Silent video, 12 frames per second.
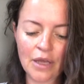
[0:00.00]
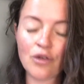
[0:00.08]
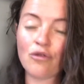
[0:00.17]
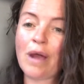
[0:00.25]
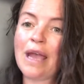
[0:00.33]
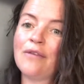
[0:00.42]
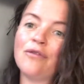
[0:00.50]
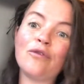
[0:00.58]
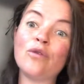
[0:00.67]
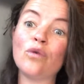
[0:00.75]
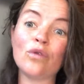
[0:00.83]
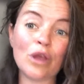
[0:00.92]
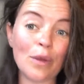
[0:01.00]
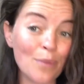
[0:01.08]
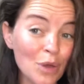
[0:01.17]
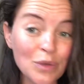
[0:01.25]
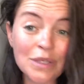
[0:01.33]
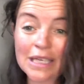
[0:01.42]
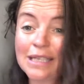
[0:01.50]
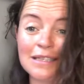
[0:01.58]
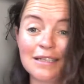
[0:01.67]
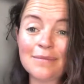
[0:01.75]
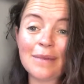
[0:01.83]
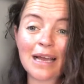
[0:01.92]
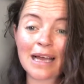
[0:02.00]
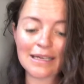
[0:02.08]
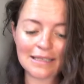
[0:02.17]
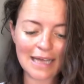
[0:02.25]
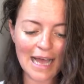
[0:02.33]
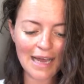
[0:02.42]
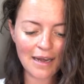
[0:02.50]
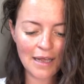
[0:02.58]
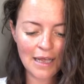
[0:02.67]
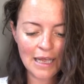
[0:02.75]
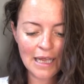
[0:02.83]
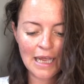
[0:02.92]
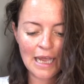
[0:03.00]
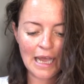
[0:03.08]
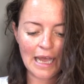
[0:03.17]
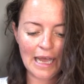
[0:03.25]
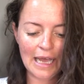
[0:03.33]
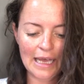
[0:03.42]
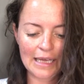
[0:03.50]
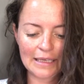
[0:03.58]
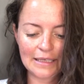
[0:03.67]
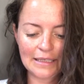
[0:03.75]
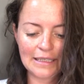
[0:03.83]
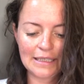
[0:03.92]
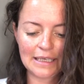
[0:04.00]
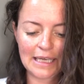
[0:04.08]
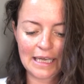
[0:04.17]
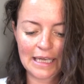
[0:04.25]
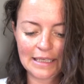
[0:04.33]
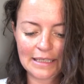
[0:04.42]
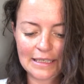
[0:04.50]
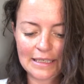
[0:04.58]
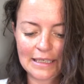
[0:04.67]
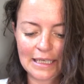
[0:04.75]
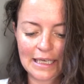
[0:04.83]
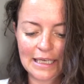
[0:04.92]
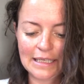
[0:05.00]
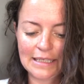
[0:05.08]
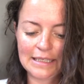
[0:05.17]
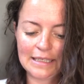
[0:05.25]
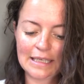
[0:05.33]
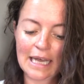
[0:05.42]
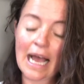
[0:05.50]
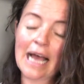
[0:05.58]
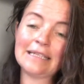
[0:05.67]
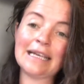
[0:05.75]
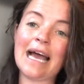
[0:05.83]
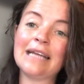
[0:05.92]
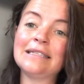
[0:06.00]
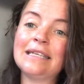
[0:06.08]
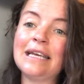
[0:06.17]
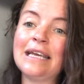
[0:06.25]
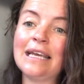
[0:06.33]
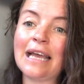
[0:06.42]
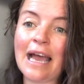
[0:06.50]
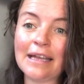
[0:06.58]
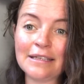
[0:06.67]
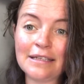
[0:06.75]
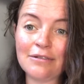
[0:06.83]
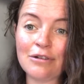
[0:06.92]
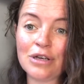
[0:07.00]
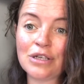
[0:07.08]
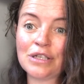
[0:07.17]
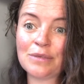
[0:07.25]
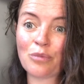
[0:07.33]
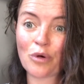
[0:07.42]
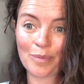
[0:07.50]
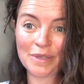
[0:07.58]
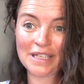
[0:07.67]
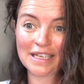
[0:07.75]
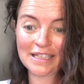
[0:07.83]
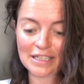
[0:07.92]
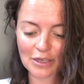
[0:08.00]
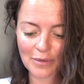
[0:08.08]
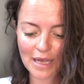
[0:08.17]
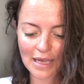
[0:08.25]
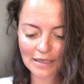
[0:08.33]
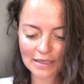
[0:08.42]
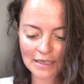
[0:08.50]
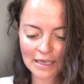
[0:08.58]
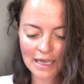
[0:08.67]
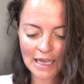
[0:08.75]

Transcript: great for the immune system, like I said, and it has anti-cancerous properties to it,